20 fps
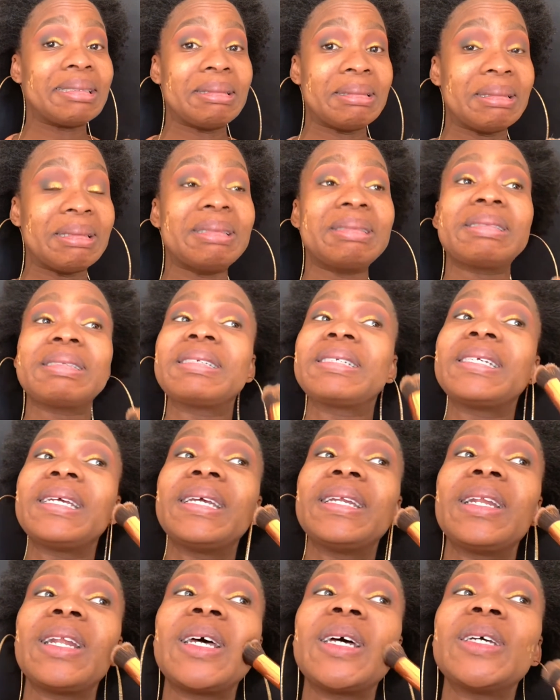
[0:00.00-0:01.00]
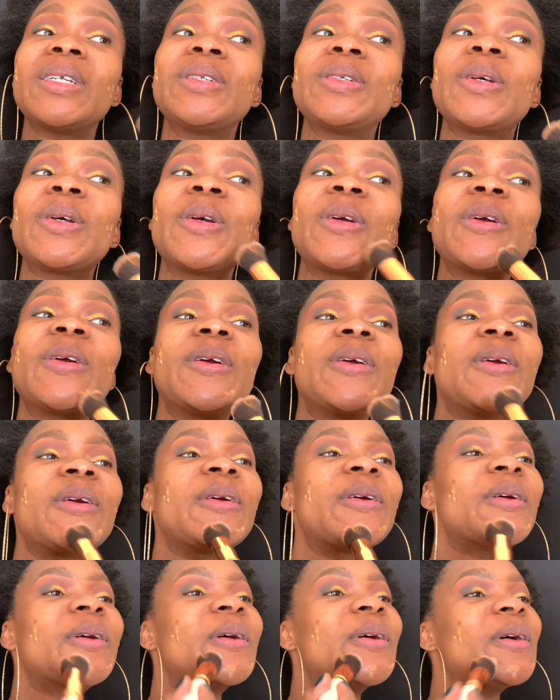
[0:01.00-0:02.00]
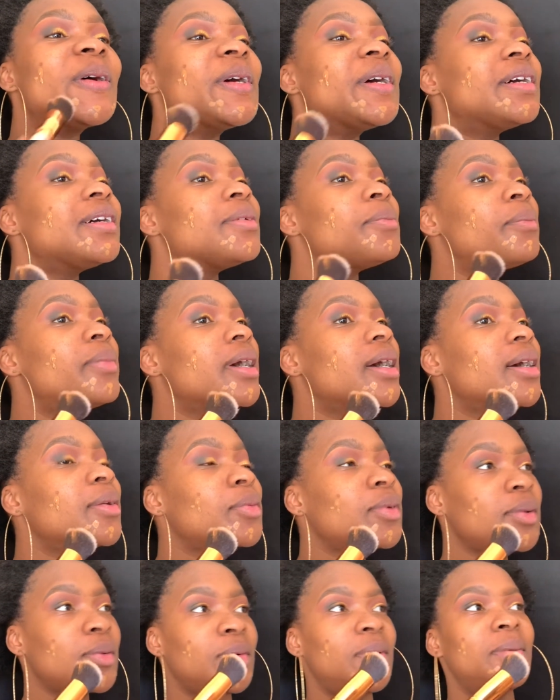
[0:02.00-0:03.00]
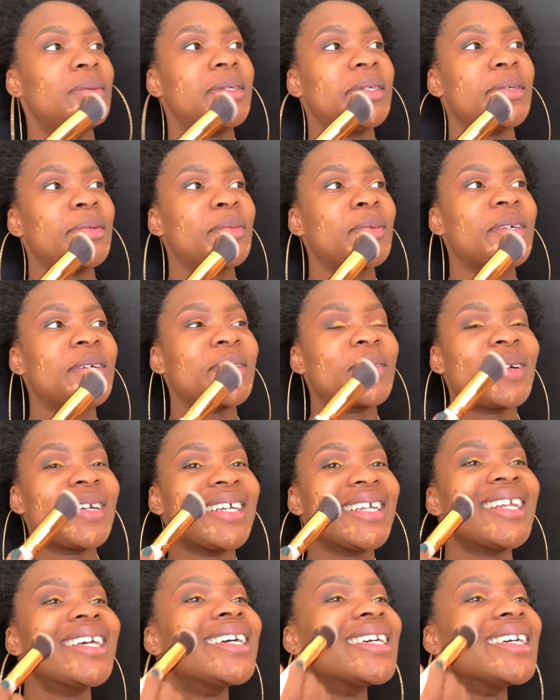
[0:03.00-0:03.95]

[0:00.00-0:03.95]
it's a shade lighter, but we will make it work, right?